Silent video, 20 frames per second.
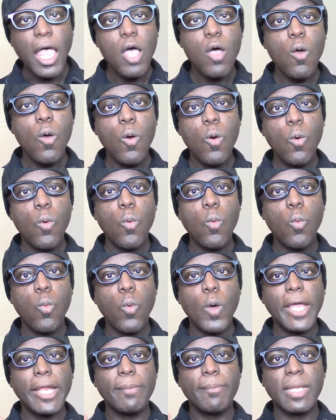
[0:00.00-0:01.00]
Oh,
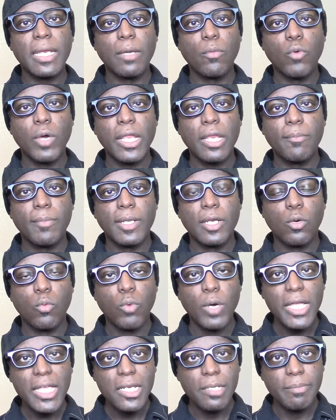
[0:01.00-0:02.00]
wait a
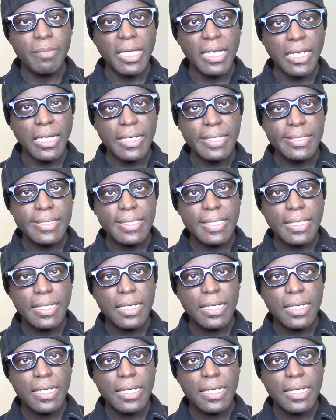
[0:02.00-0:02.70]
minute.